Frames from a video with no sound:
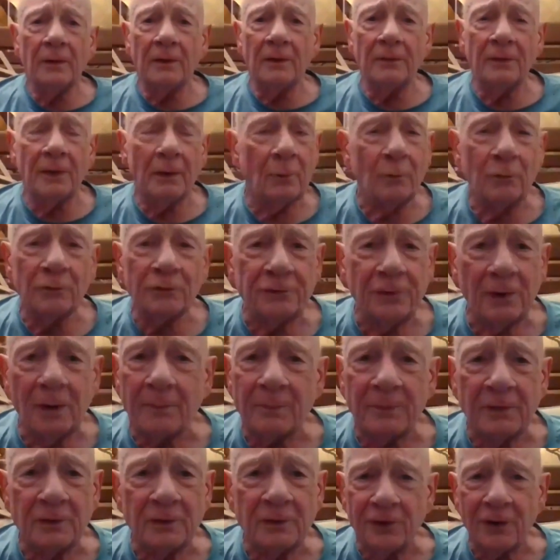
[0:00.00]
that there was
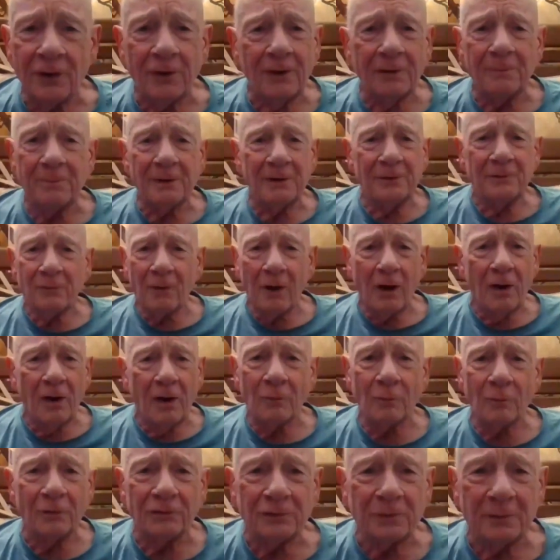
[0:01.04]
something terribly
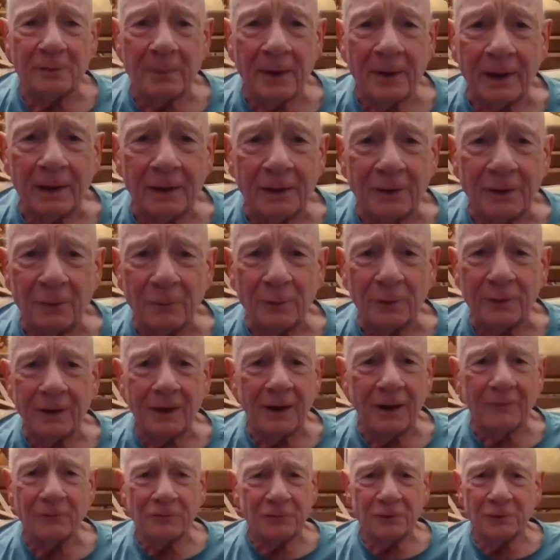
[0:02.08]
wrong with somebody who
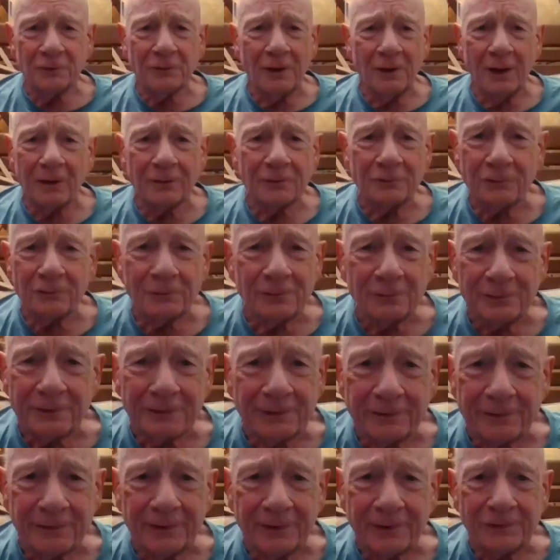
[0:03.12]
would have 2 doctoral
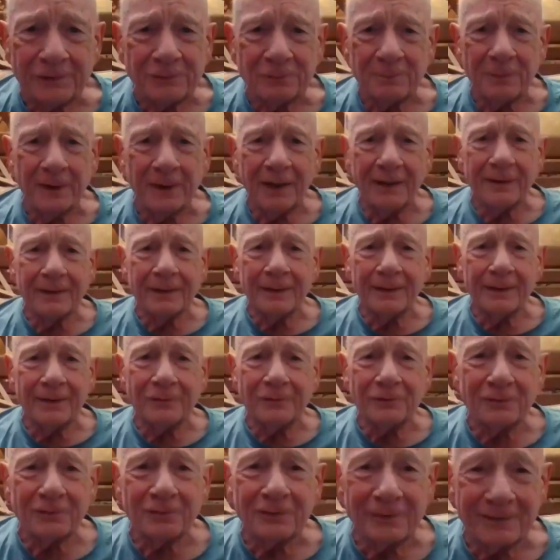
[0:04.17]
degrees by the
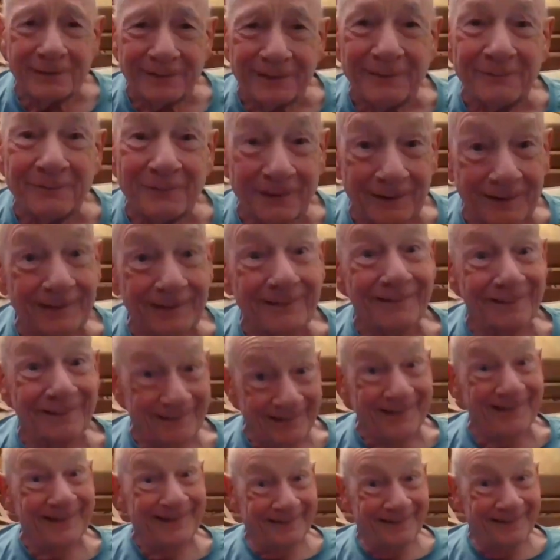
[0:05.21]
age of 31,
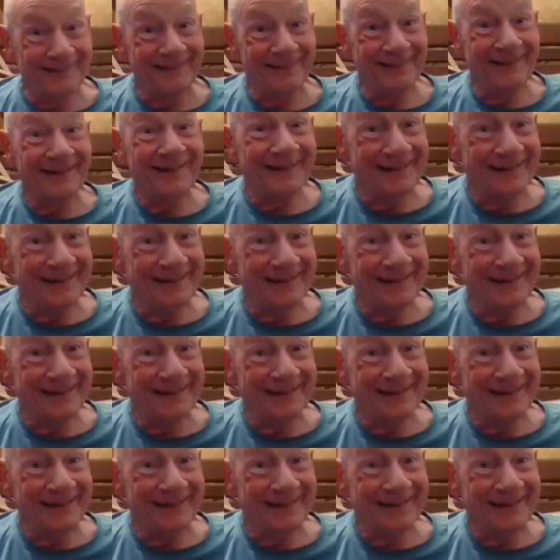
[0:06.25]
right?